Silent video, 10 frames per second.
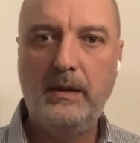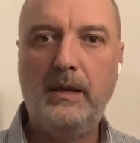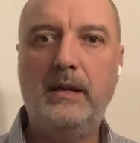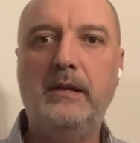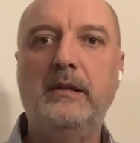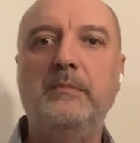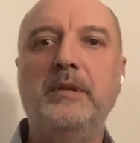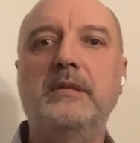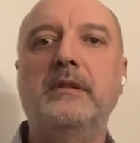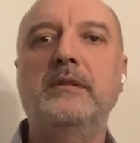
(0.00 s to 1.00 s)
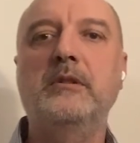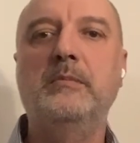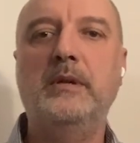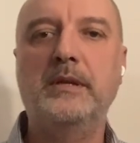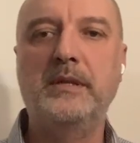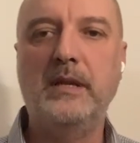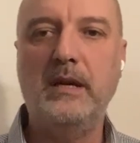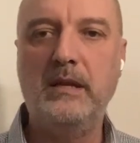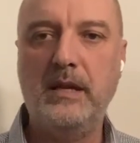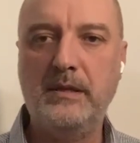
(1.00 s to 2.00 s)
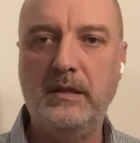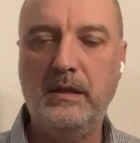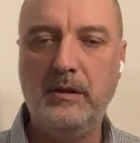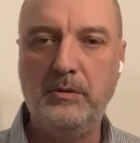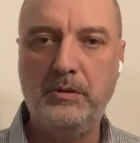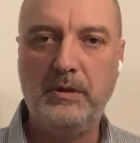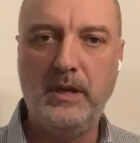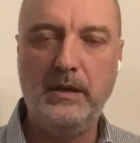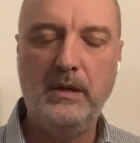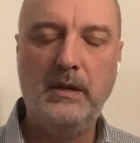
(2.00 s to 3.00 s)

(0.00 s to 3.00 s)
I heard Mr. Escobar saying yesterday or today